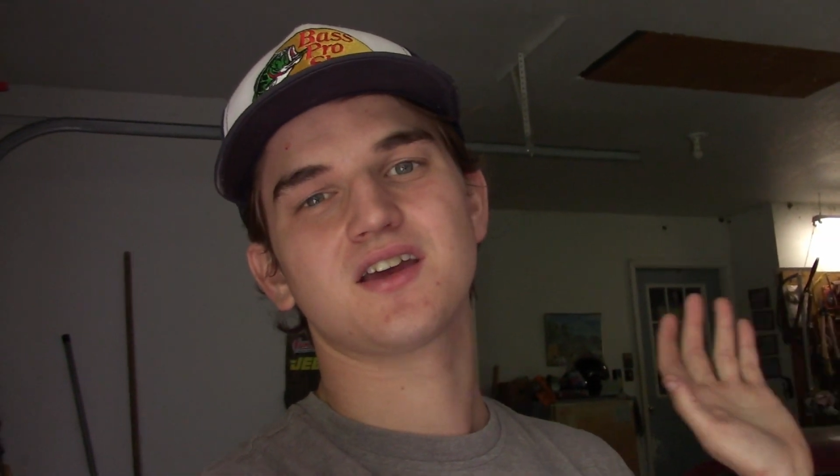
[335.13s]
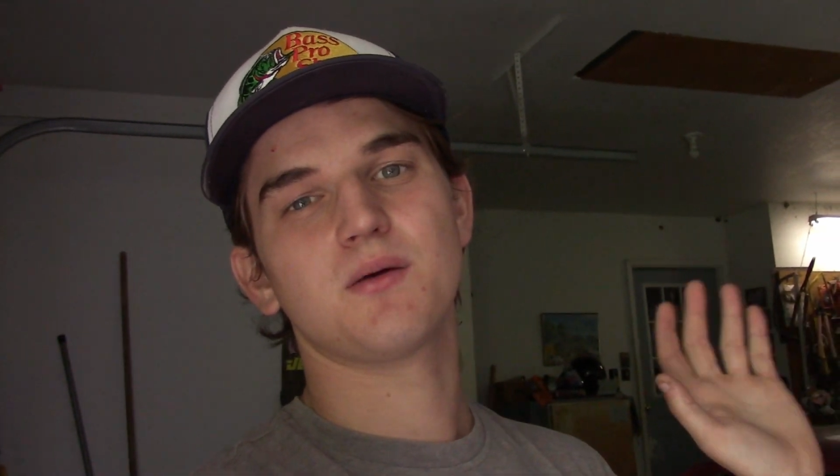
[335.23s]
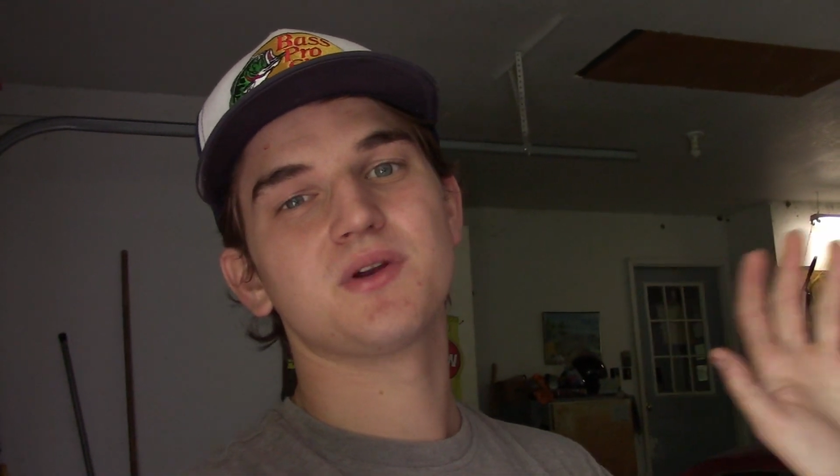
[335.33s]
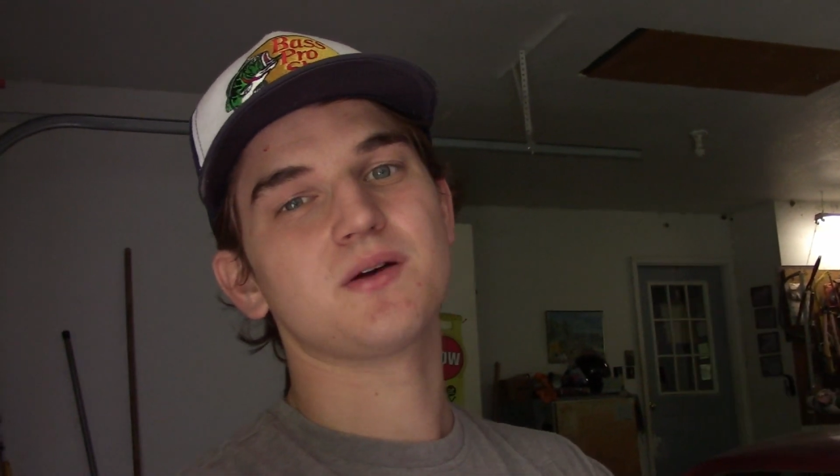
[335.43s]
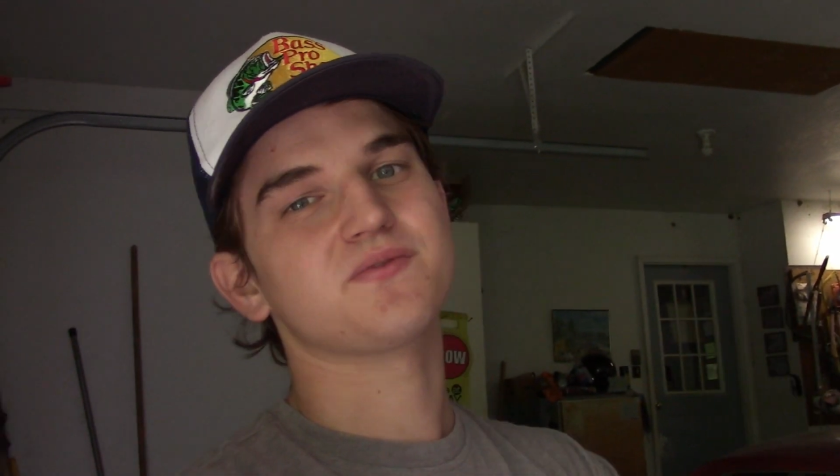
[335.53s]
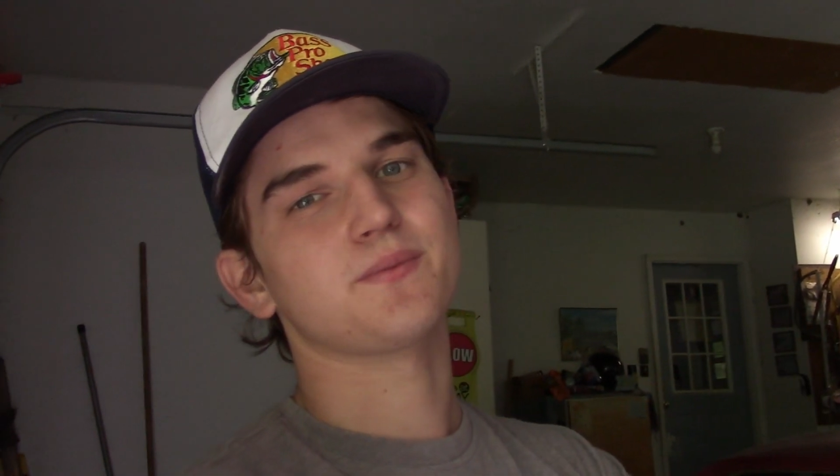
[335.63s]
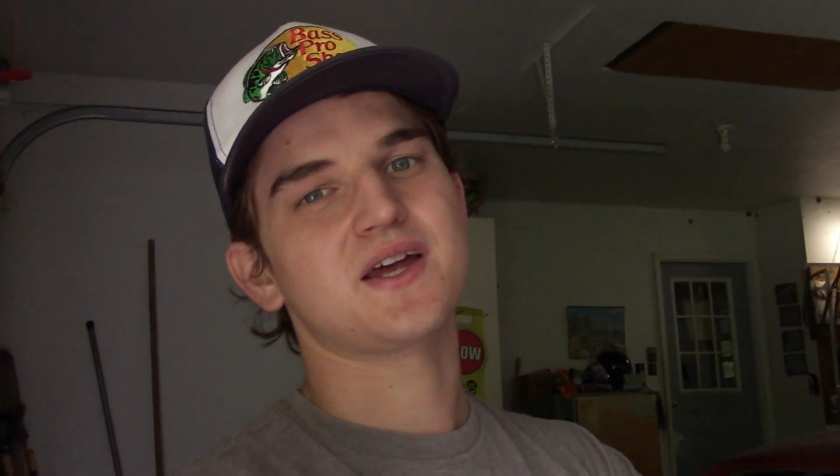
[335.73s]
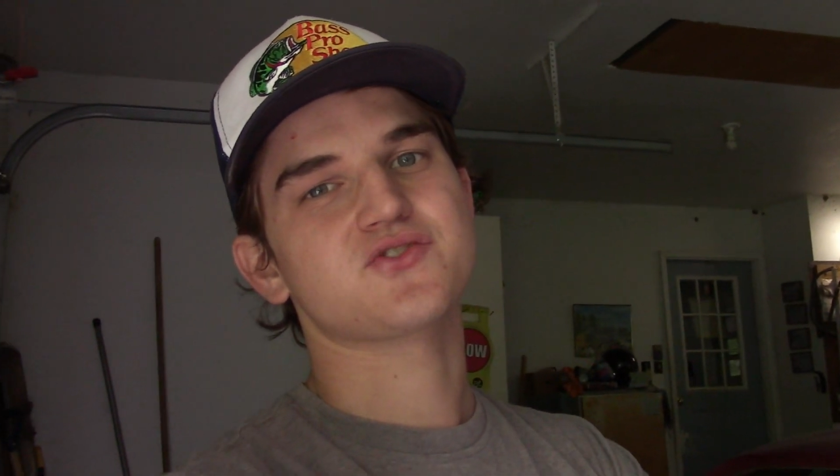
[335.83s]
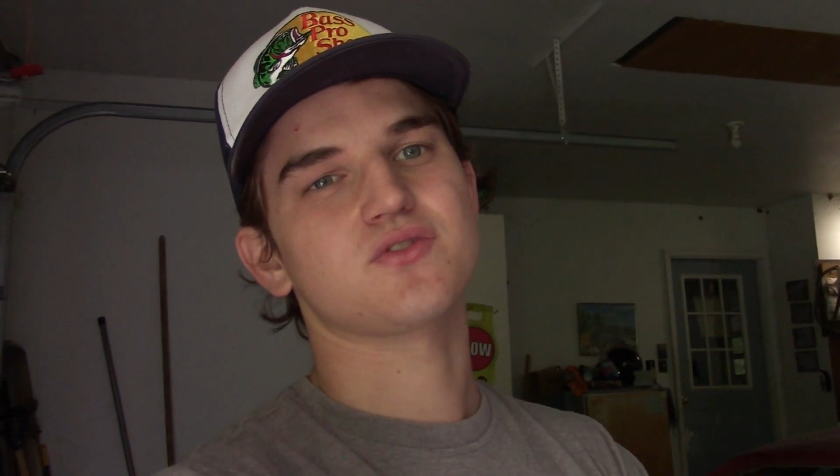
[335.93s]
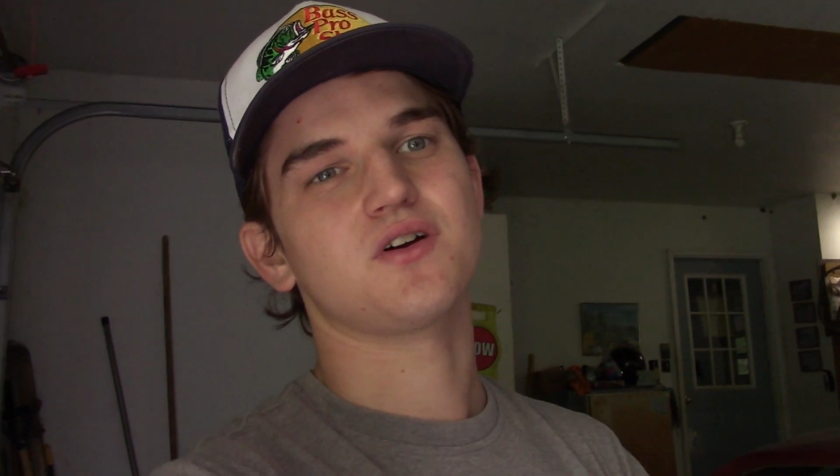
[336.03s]
coming up from
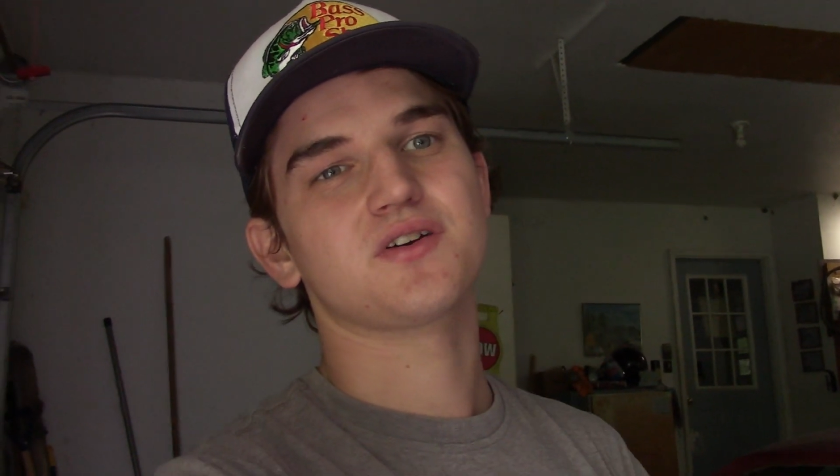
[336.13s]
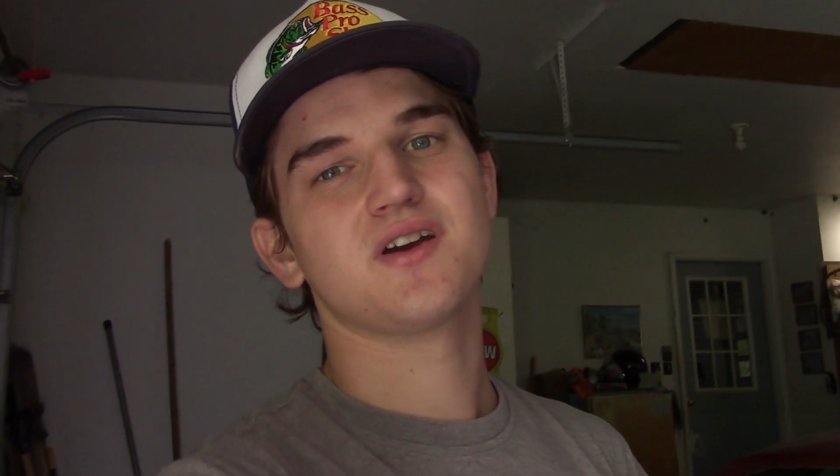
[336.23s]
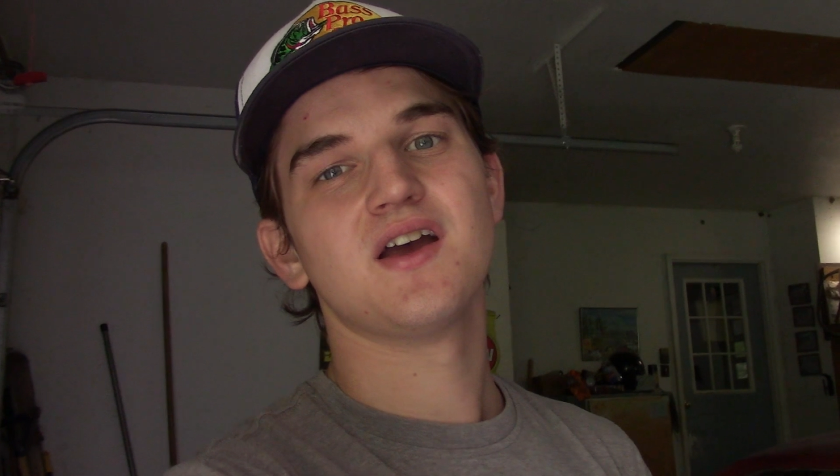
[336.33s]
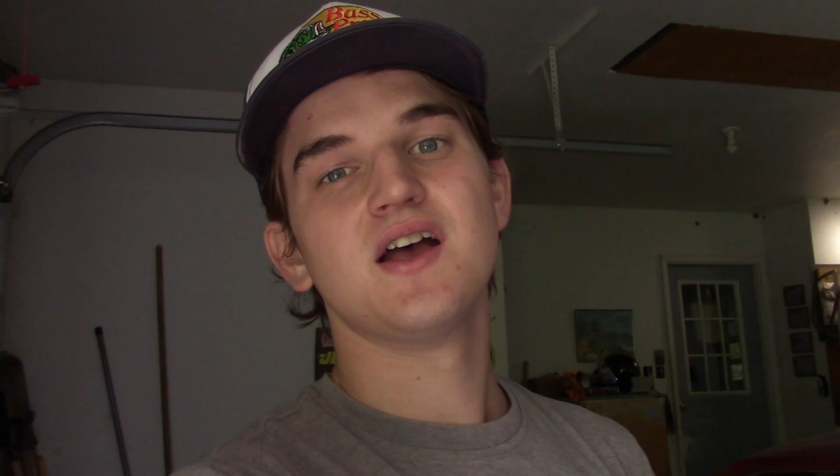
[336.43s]
that trunk.